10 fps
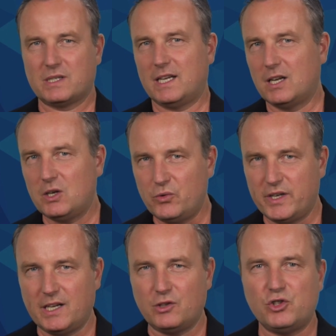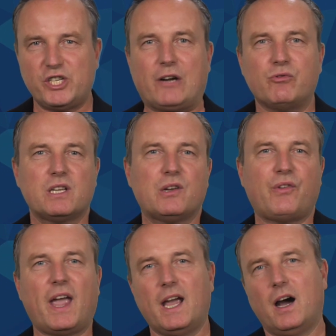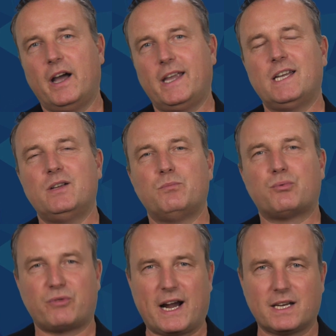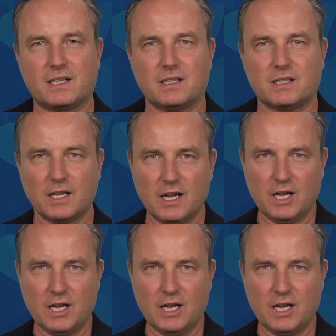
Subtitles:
including Generative AI in Practice.